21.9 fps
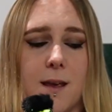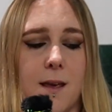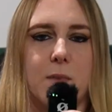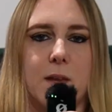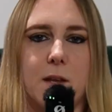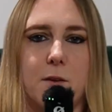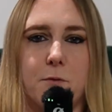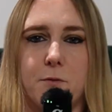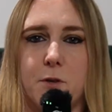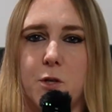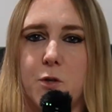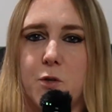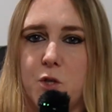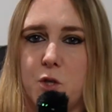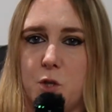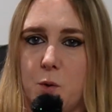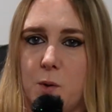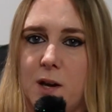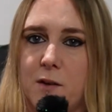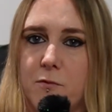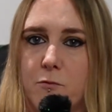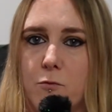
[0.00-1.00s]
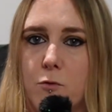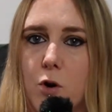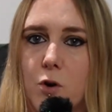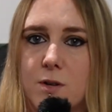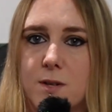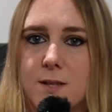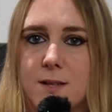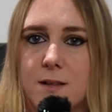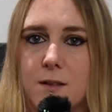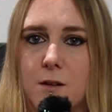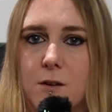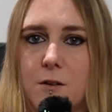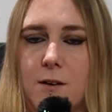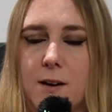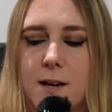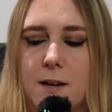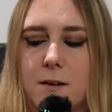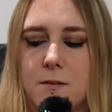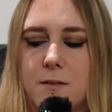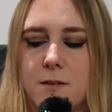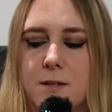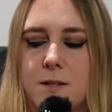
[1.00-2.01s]
If you do have rocks in the
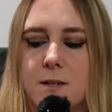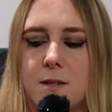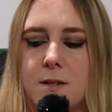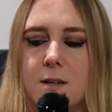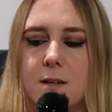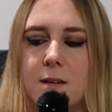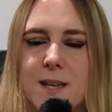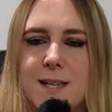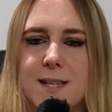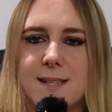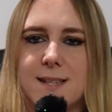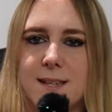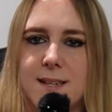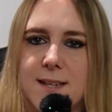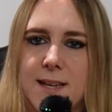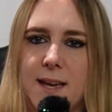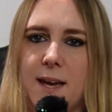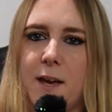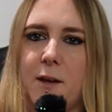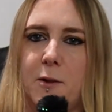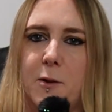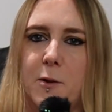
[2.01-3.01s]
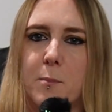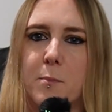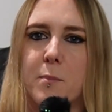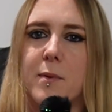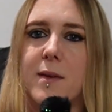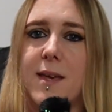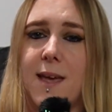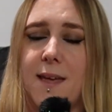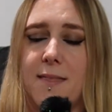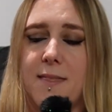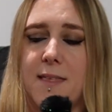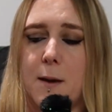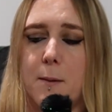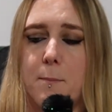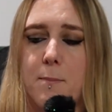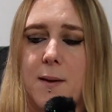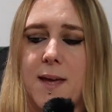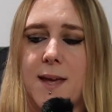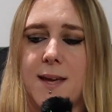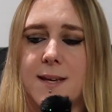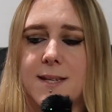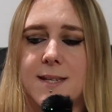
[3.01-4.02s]
ground, it's gonna help get that
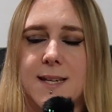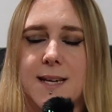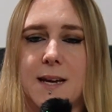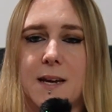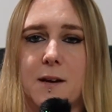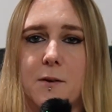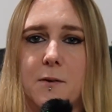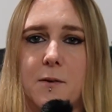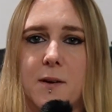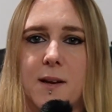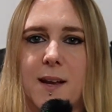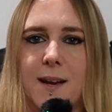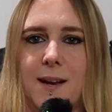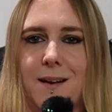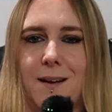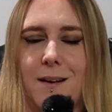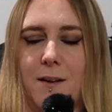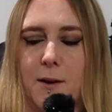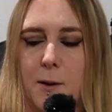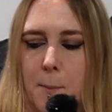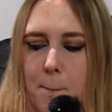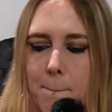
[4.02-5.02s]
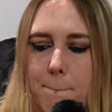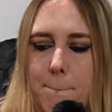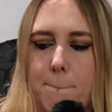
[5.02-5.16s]
peg down and, like,